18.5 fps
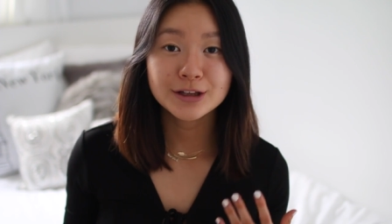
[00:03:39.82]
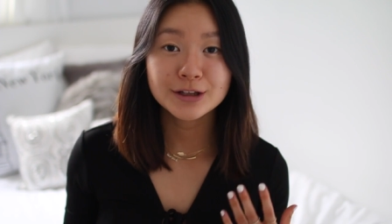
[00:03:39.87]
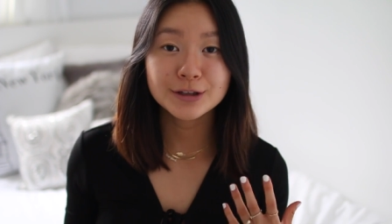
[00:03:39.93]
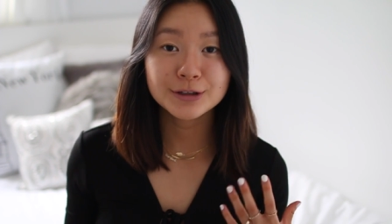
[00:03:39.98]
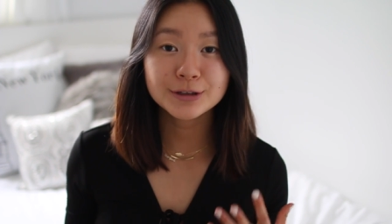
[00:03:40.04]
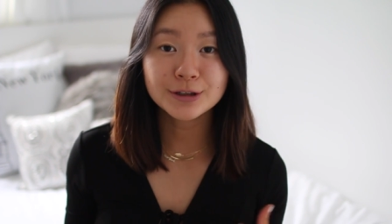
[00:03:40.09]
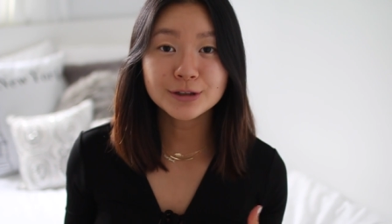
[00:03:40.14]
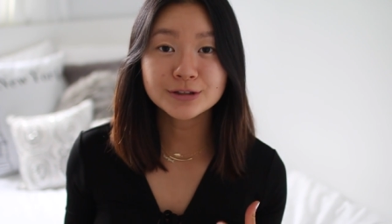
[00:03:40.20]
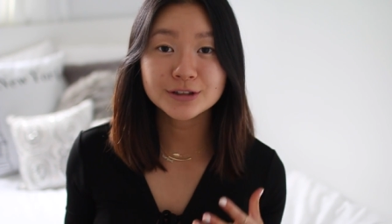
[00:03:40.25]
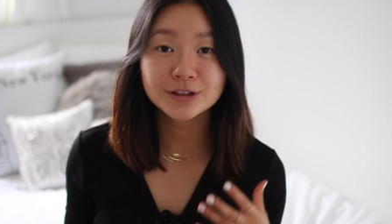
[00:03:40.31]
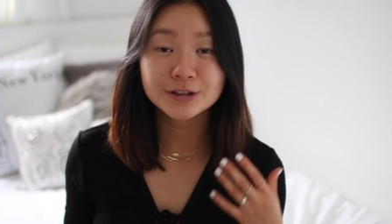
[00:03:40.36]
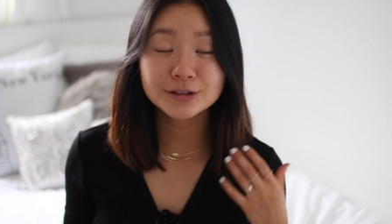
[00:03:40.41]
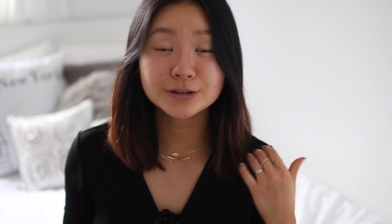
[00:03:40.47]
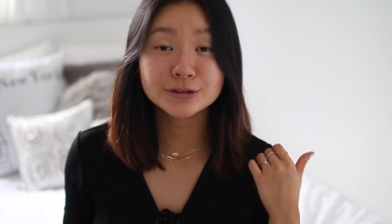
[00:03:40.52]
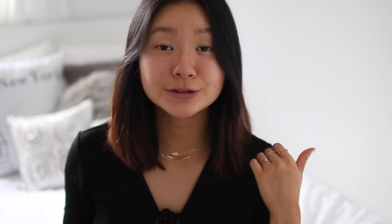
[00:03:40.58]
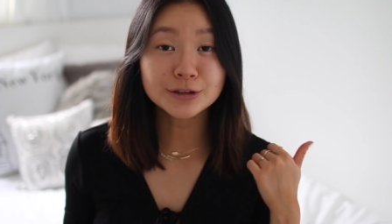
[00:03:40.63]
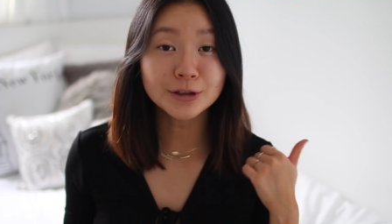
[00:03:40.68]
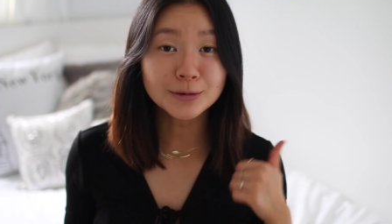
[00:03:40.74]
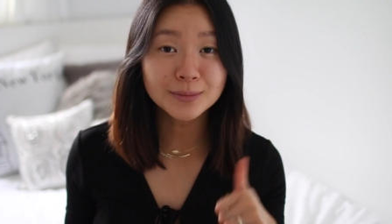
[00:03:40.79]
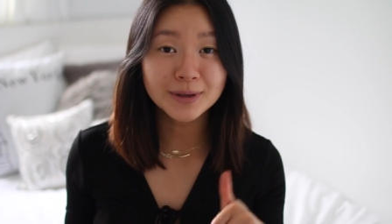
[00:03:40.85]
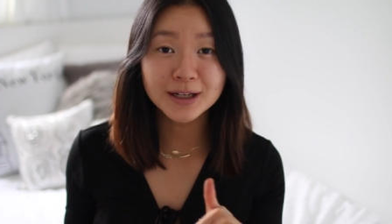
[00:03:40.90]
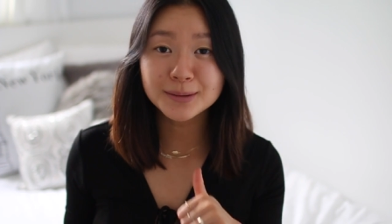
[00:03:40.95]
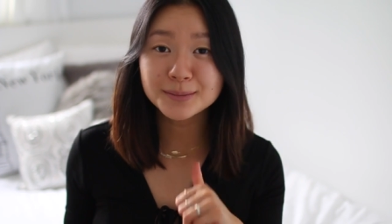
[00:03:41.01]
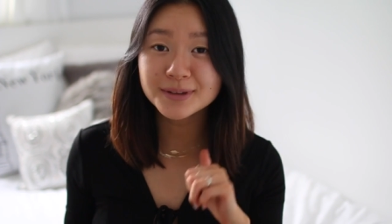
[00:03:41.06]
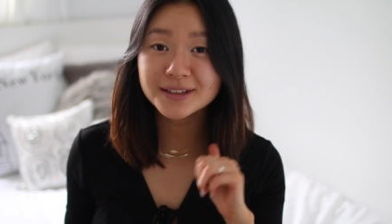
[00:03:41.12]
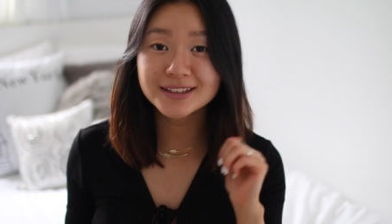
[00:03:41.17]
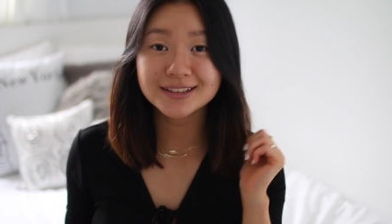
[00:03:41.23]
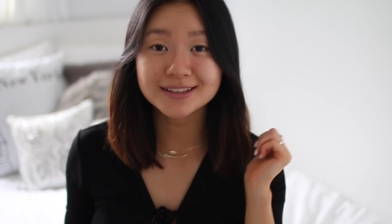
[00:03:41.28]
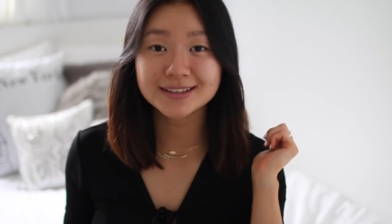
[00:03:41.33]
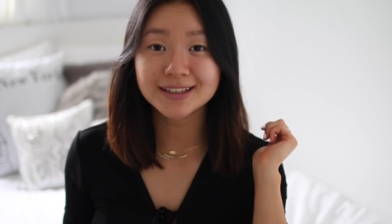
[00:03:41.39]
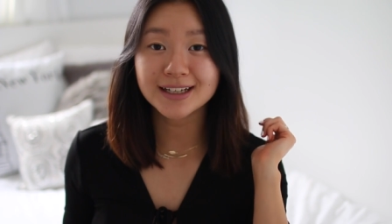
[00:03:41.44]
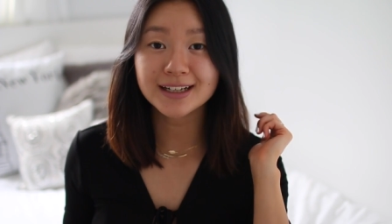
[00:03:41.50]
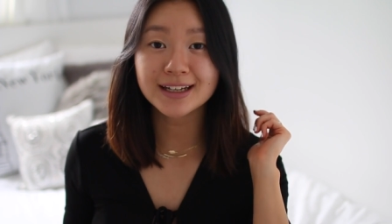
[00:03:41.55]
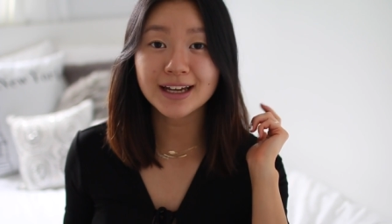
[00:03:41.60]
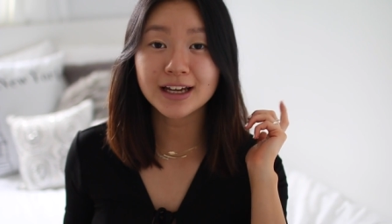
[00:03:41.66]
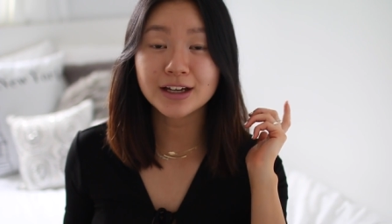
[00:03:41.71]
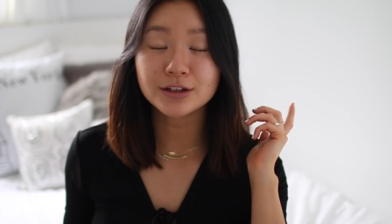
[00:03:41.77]
their clothes are so
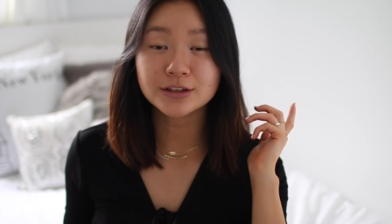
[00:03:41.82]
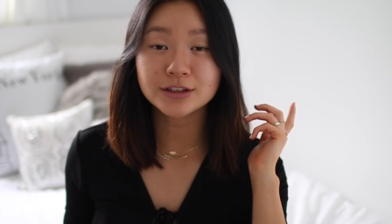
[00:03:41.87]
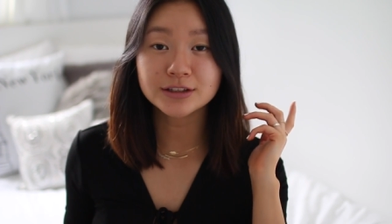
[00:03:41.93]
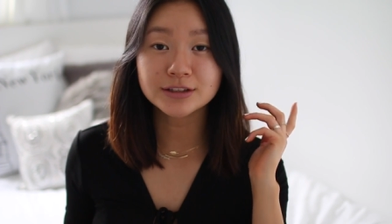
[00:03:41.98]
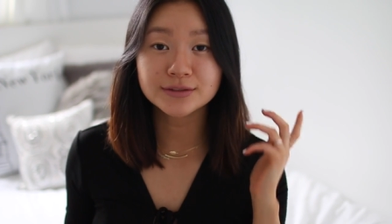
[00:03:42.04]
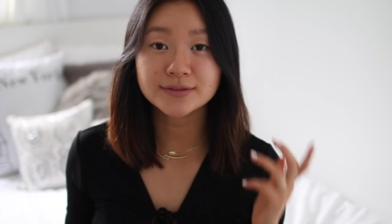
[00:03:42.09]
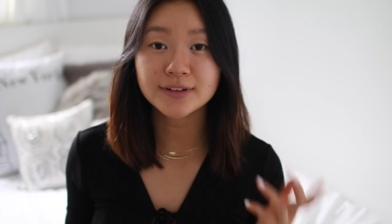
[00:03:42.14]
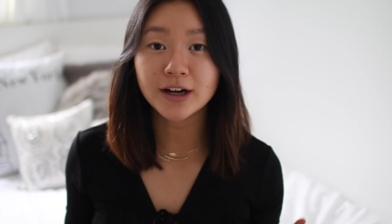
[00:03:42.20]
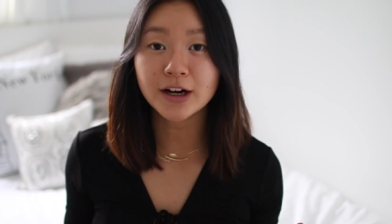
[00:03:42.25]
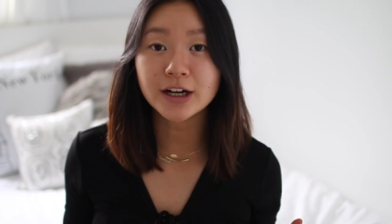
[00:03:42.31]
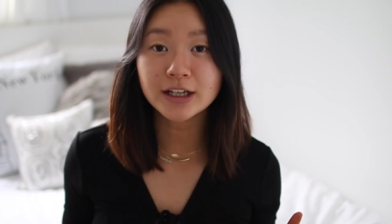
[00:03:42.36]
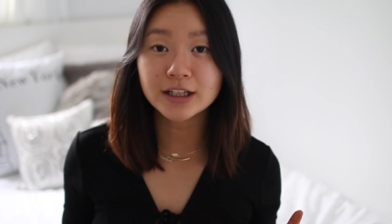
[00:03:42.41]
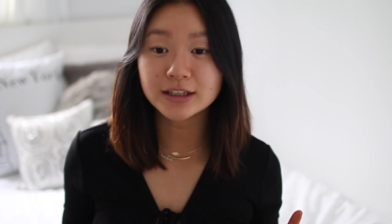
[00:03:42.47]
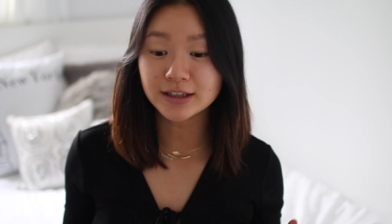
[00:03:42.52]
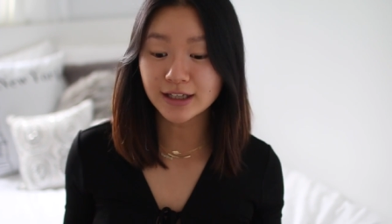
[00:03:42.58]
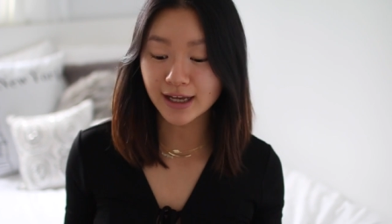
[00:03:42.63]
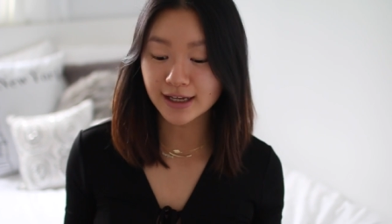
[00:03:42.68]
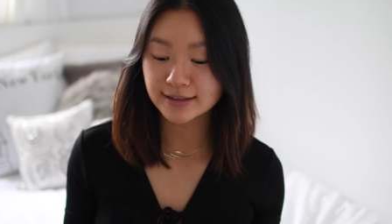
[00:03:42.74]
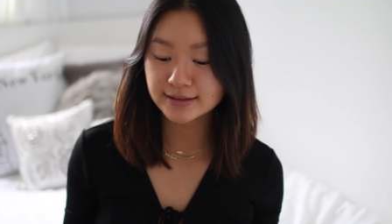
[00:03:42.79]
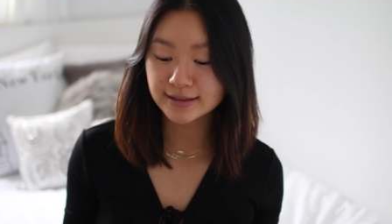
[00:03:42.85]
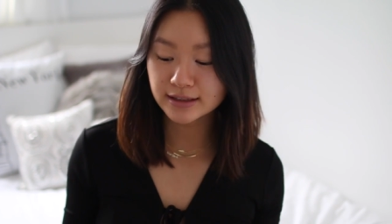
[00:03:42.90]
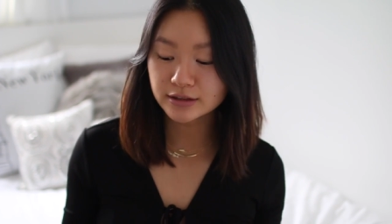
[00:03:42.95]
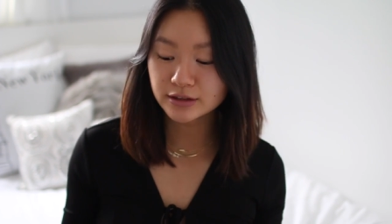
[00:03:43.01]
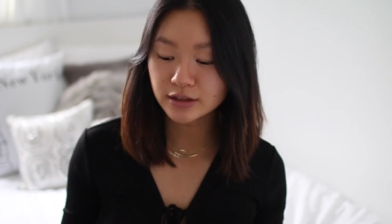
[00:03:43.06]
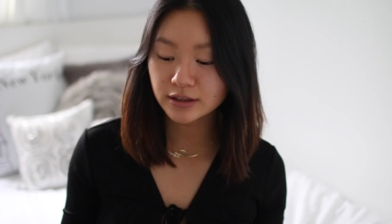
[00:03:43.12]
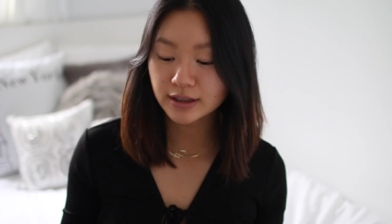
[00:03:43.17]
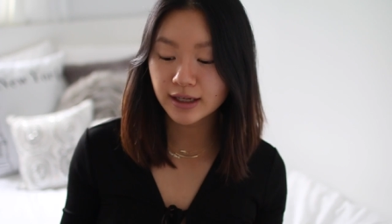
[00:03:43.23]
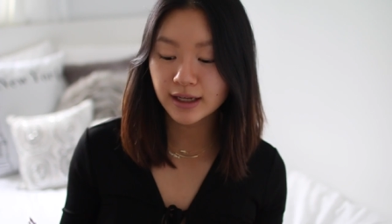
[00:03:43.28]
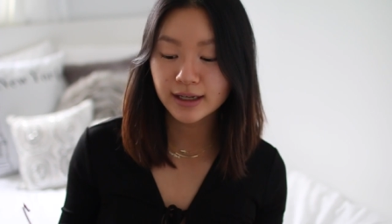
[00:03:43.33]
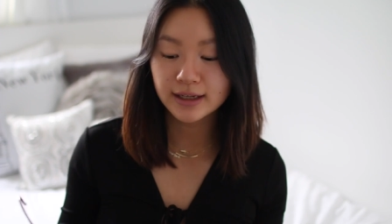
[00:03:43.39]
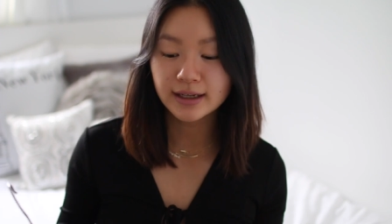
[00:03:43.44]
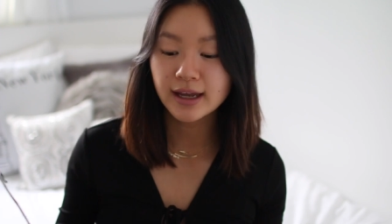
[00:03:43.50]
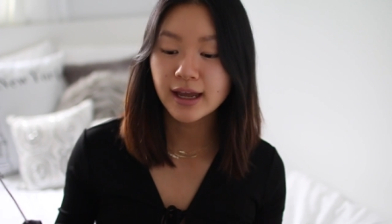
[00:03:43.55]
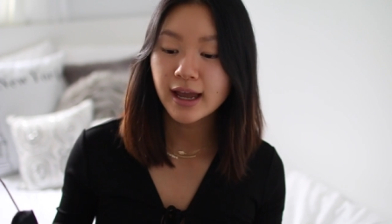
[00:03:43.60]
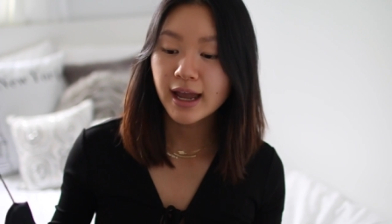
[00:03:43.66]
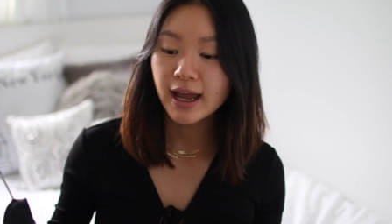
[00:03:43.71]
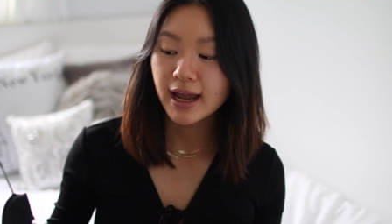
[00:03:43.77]
minimalistic and just very classic looking,